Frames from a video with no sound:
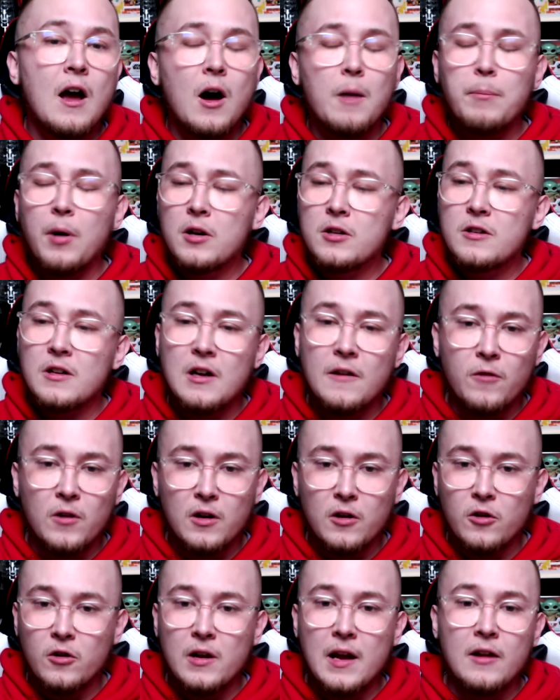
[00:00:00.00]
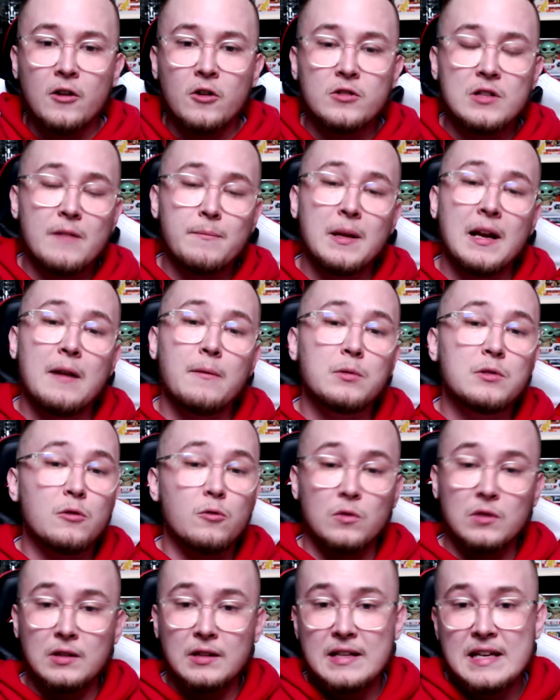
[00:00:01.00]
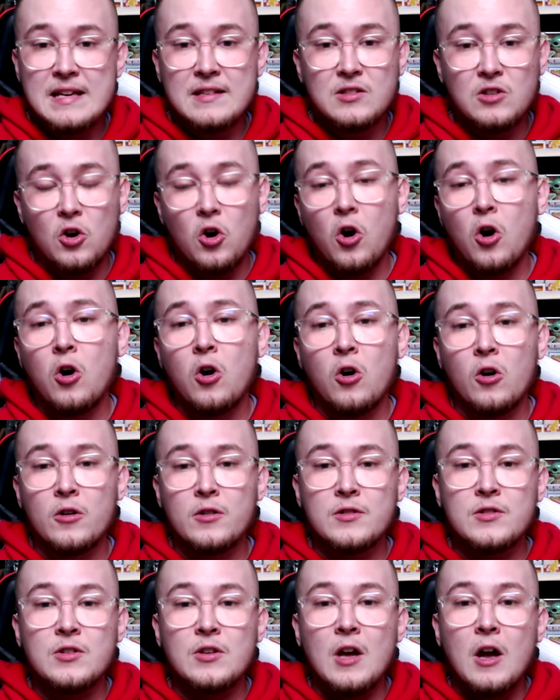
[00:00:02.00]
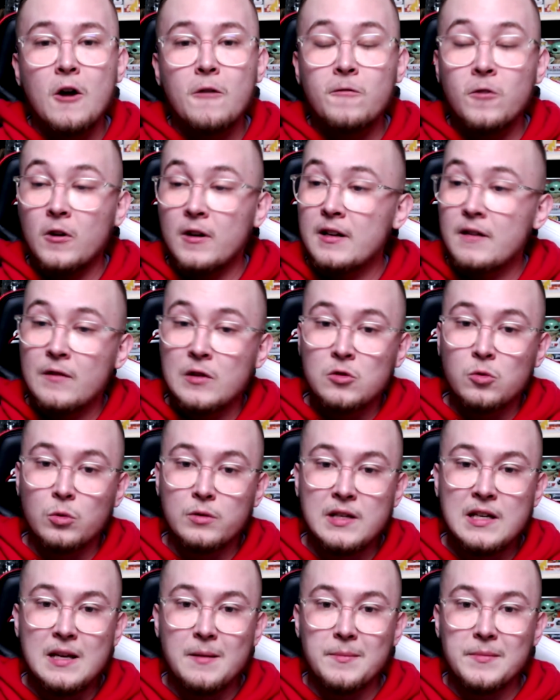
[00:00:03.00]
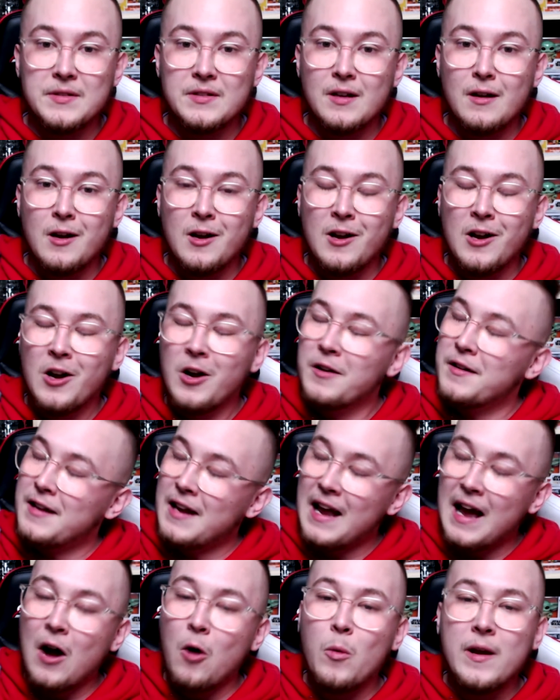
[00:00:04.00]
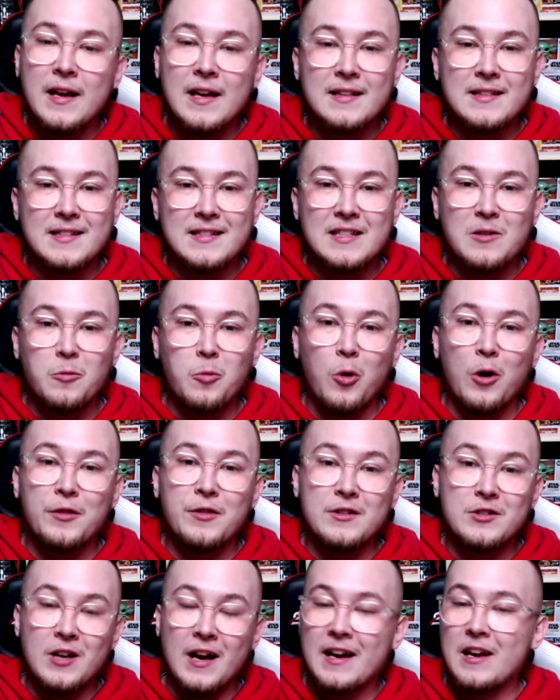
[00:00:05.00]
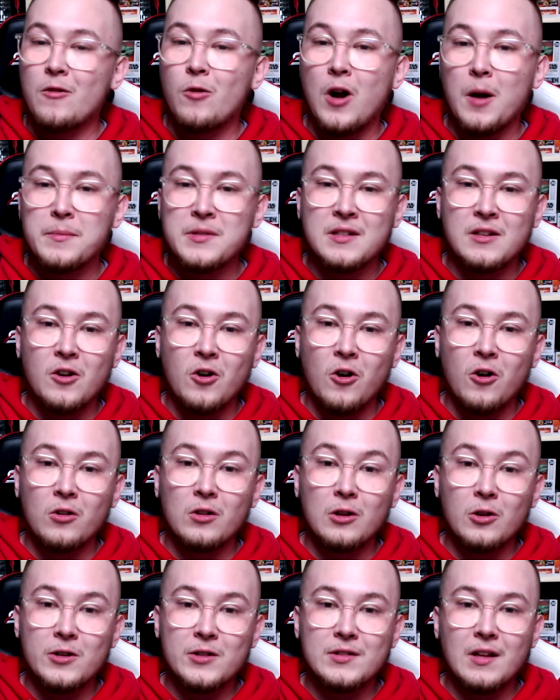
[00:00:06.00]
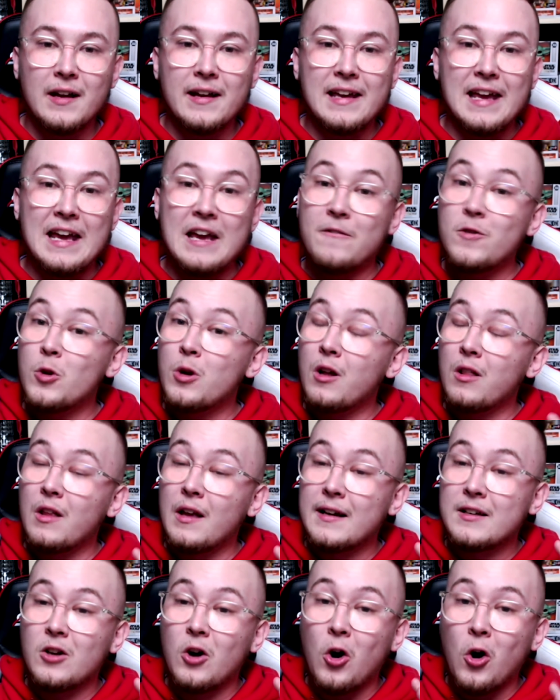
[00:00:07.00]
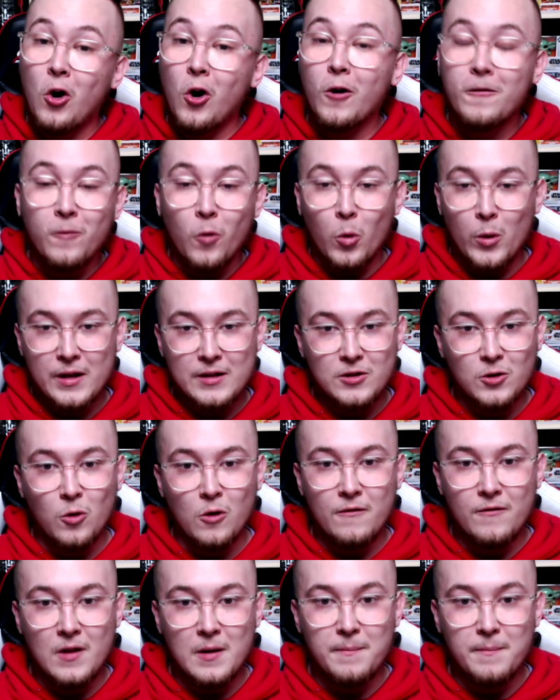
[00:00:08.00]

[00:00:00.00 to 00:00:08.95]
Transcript: bunch of different creators have been able to release cards for individual teams. Now we get to see what the Jackie Robinson card looks like if you collect all 42 of them.